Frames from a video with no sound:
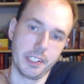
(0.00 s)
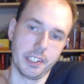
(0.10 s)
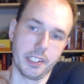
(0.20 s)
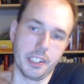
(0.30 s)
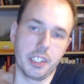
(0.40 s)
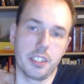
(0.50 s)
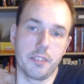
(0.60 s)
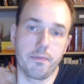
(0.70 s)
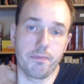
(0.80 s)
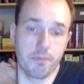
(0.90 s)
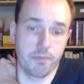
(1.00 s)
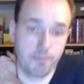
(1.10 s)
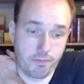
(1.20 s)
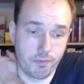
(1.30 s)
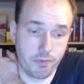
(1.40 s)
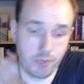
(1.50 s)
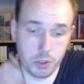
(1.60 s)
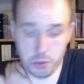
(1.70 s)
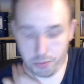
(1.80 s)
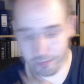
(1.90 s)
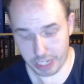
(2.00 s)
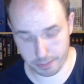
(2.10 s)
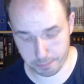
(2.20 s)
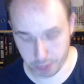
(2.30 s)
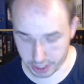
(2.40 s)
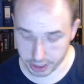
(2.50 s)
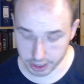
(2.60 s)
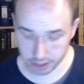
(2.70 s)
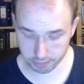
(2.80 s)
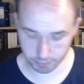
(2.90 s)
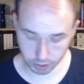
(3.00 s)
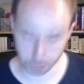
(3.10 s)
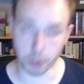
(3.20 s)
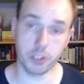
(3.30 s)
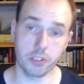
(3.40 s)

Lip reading: You can predict it, of course,